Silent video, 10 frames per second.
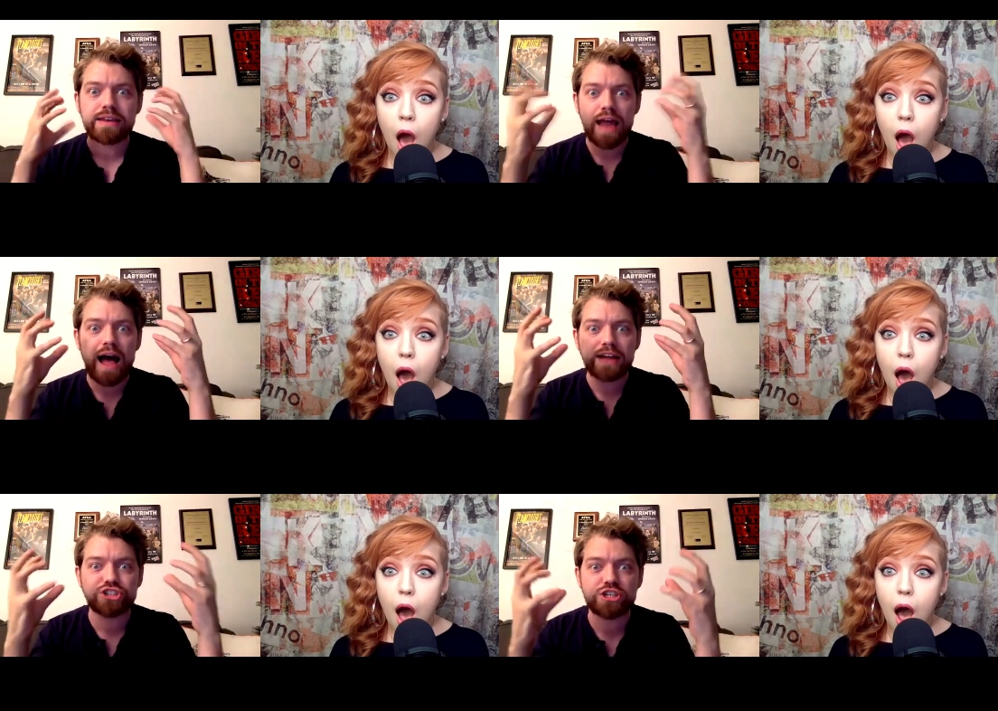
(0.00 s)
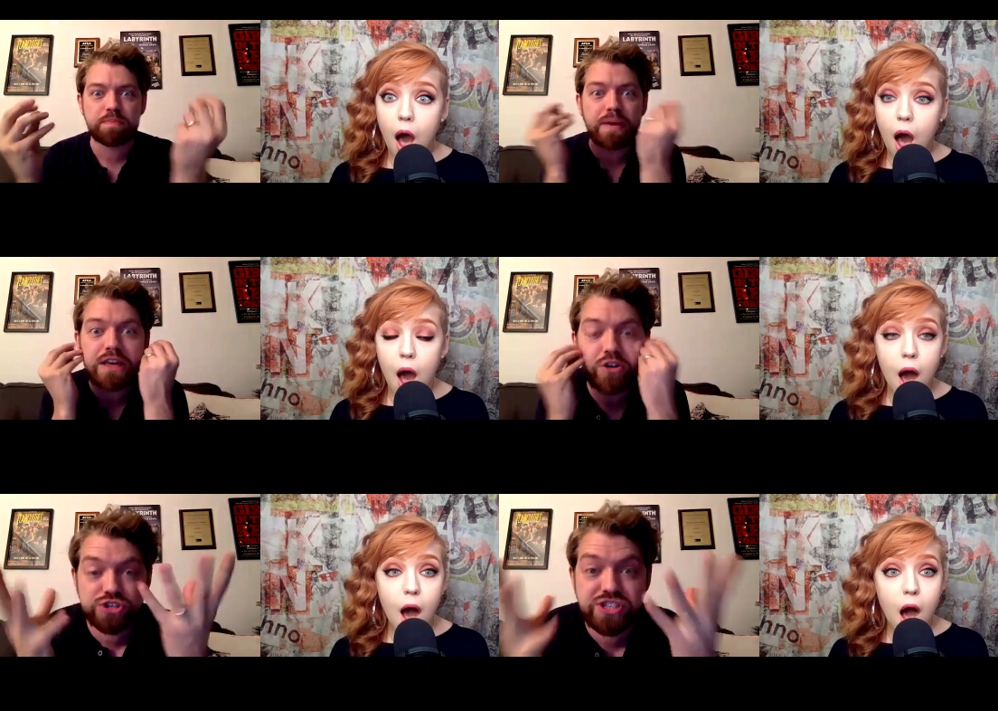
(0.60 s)
Speaker 1: not just be
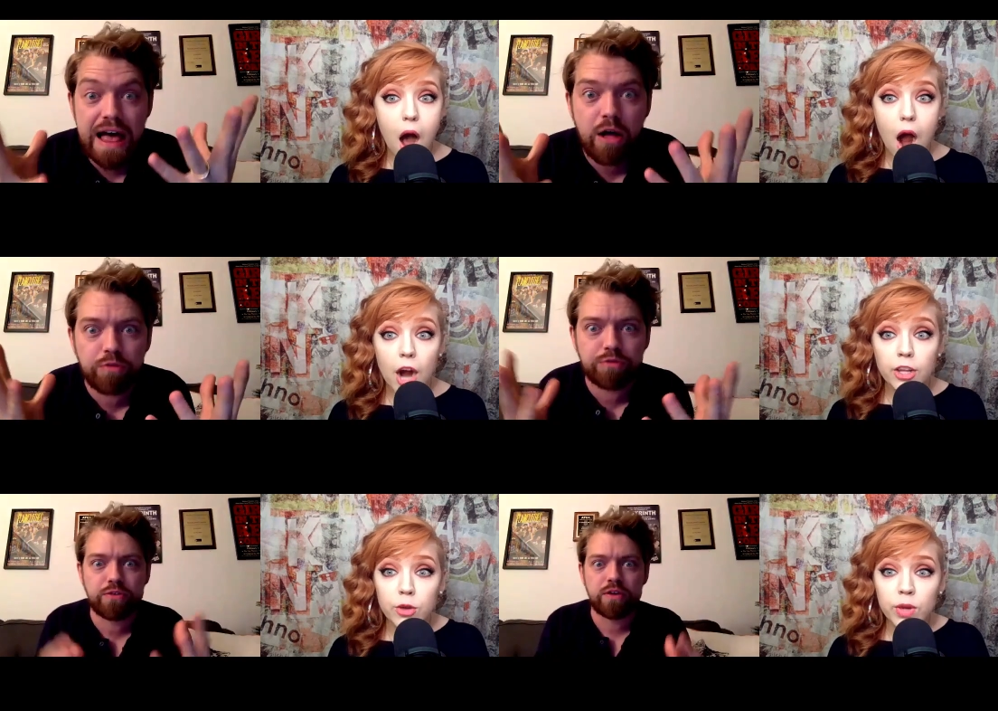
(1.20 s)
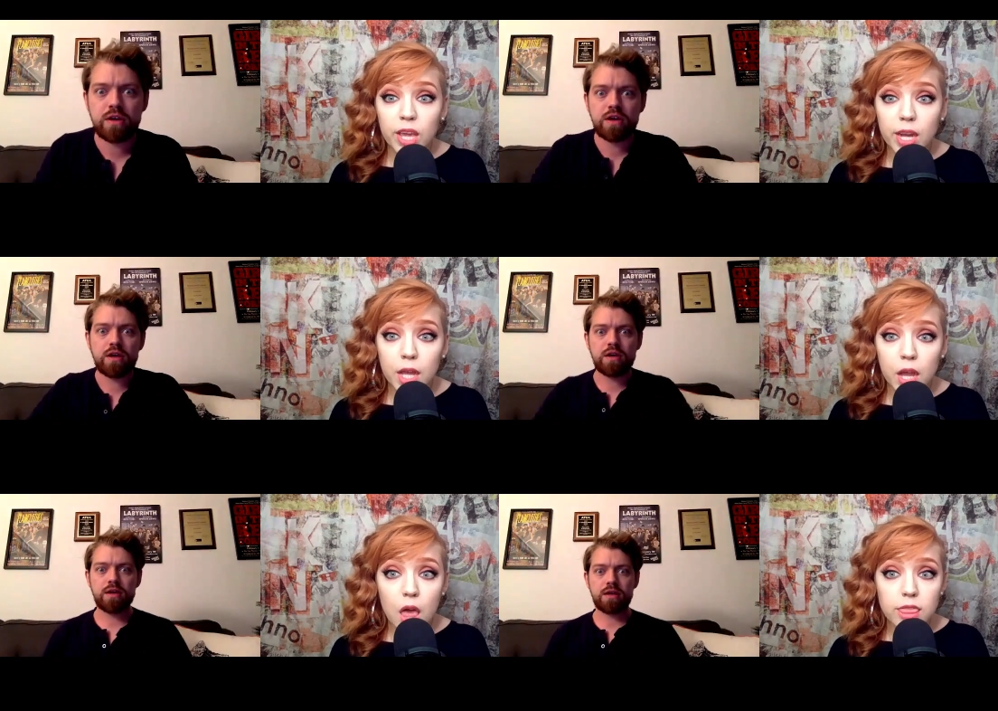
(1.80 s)
yourself.
Speaker 2: Are you
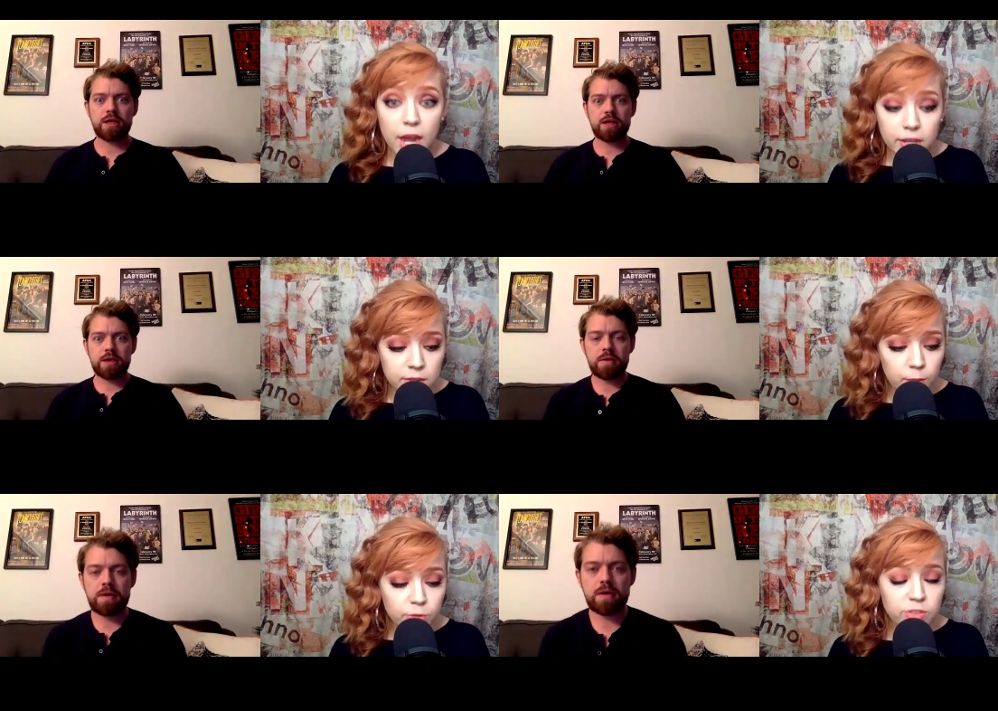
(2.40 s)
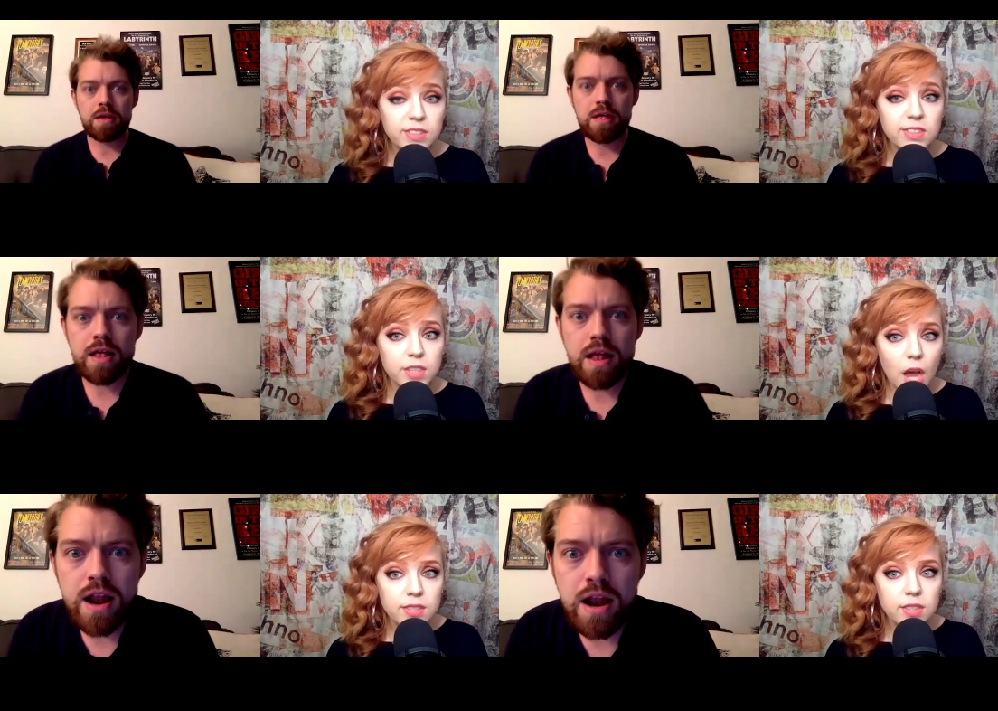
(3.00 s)
kidding? That is the most
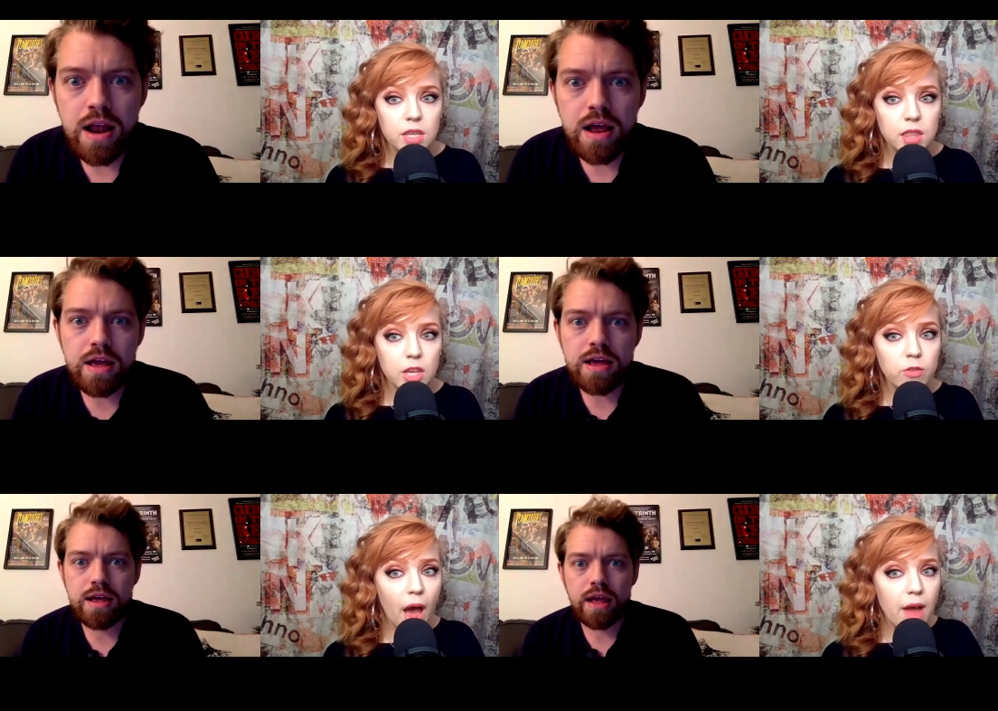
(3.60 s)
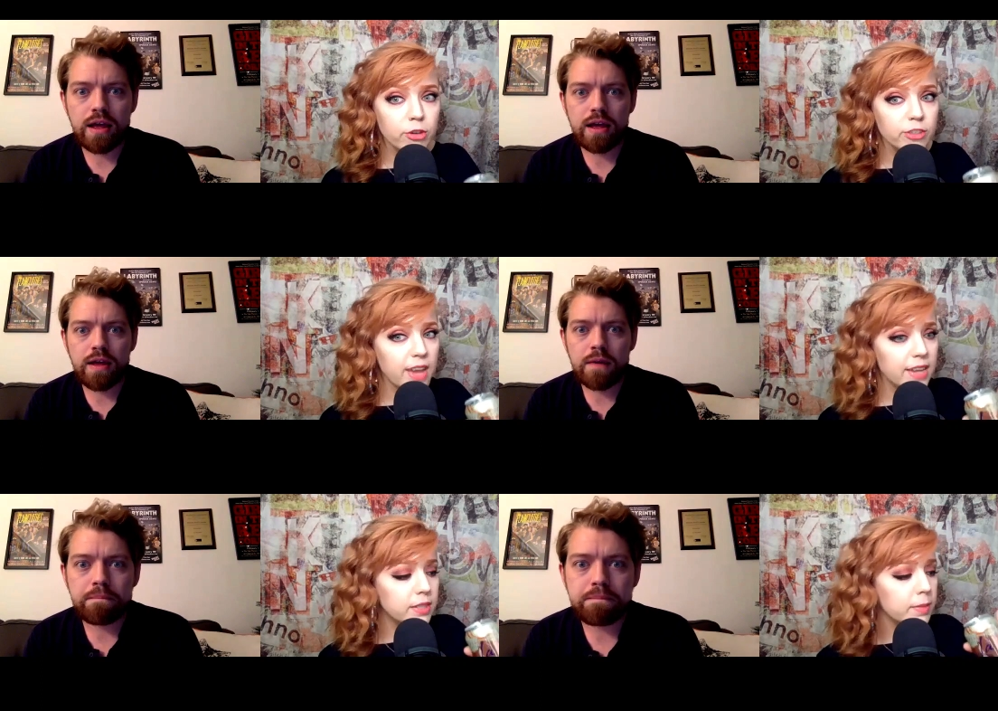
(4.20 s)
disgusting thing you've ever
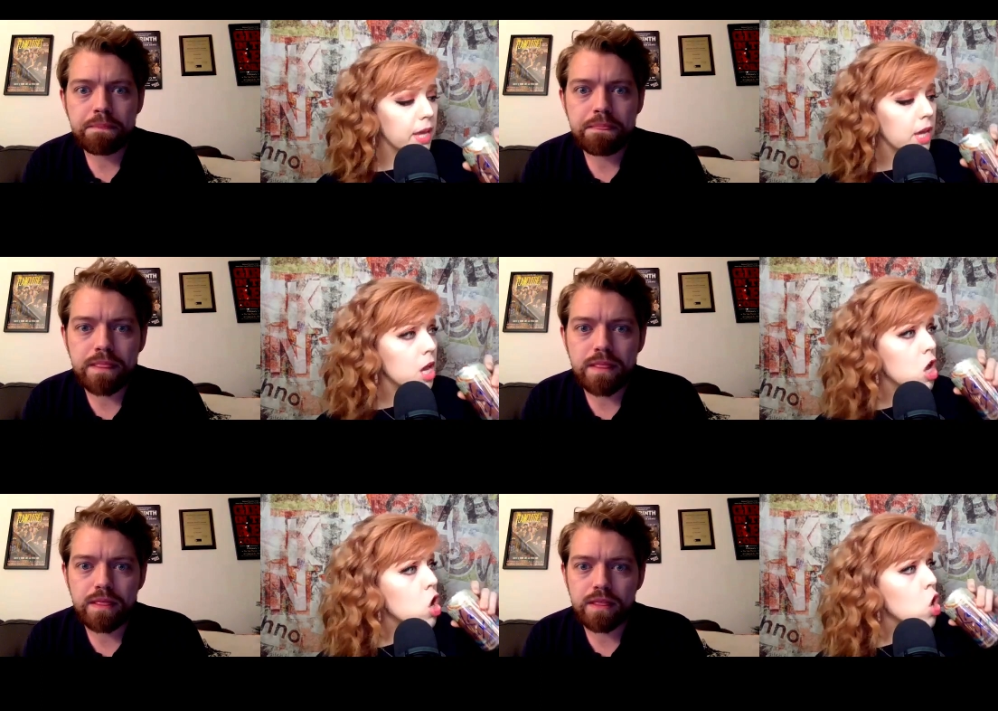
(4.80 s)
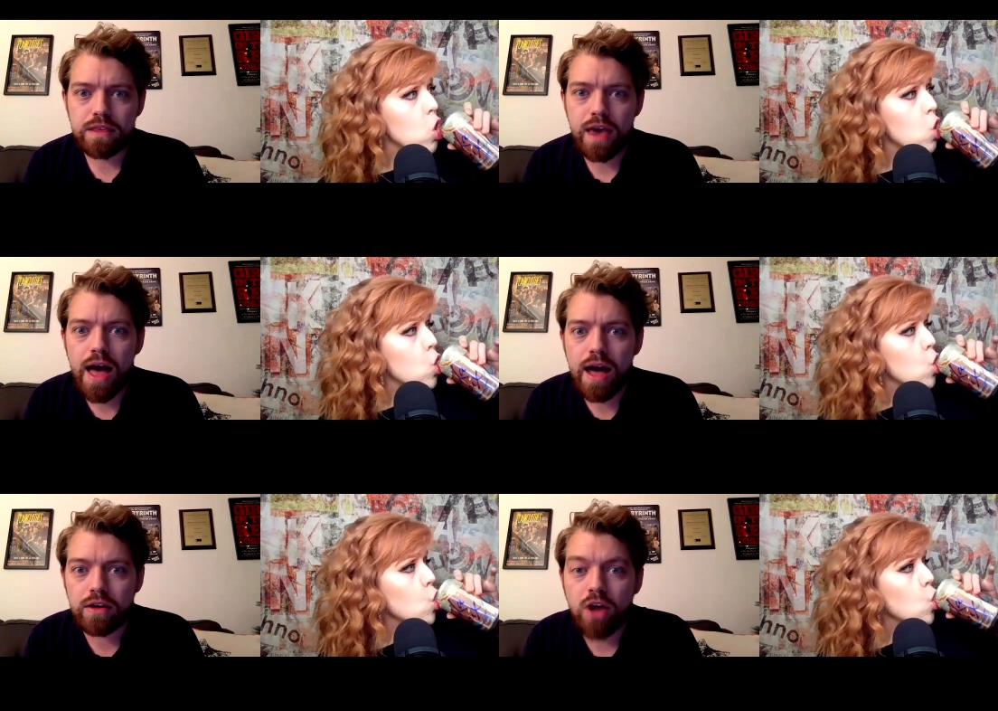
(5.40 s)
said to me.
Speaker 1: Yeah.
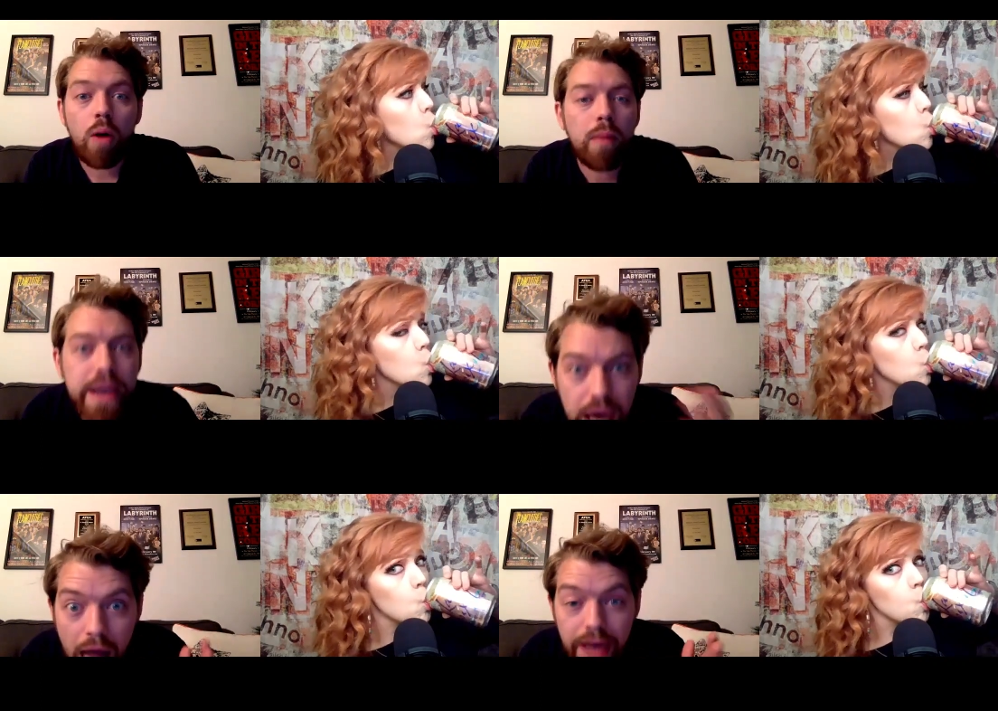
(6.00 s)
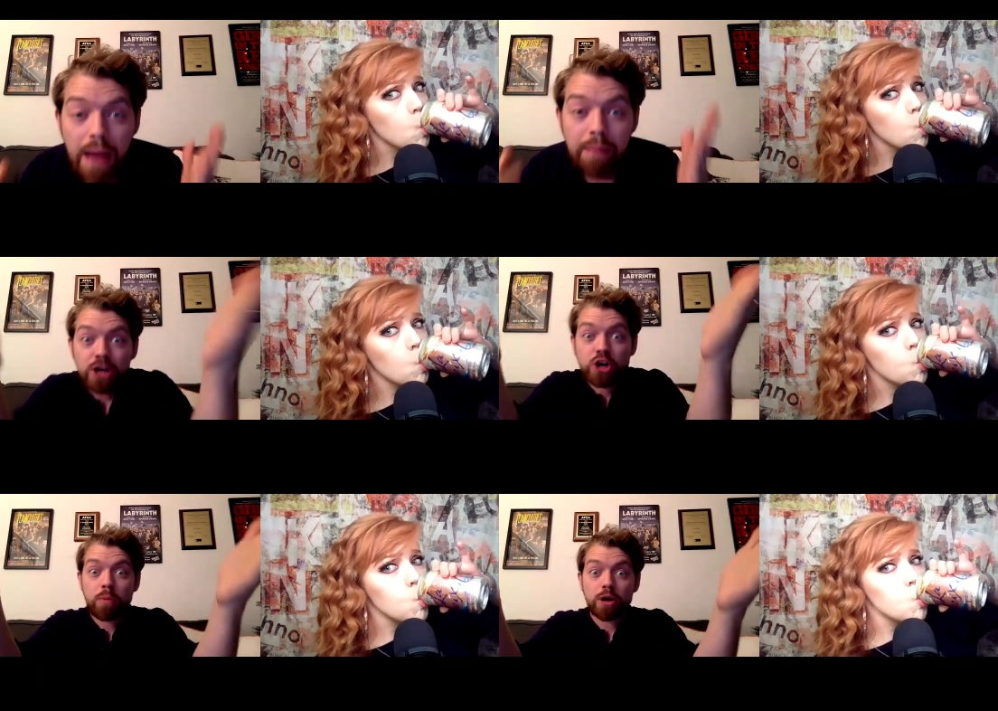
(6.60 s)
Oh my God, I'm in a
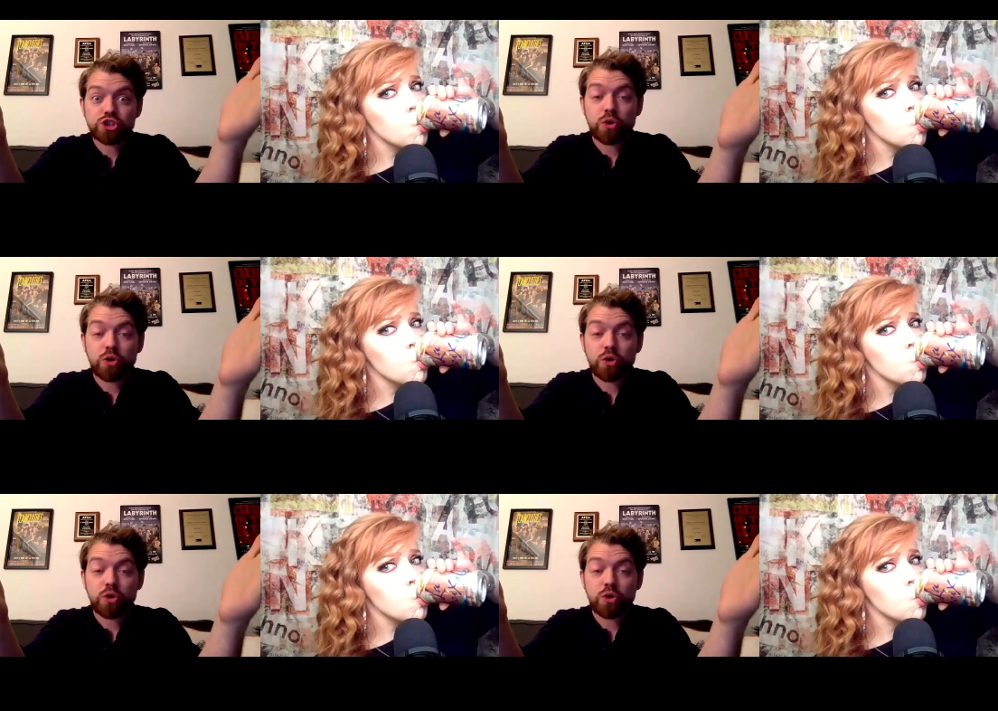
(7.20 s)
commercial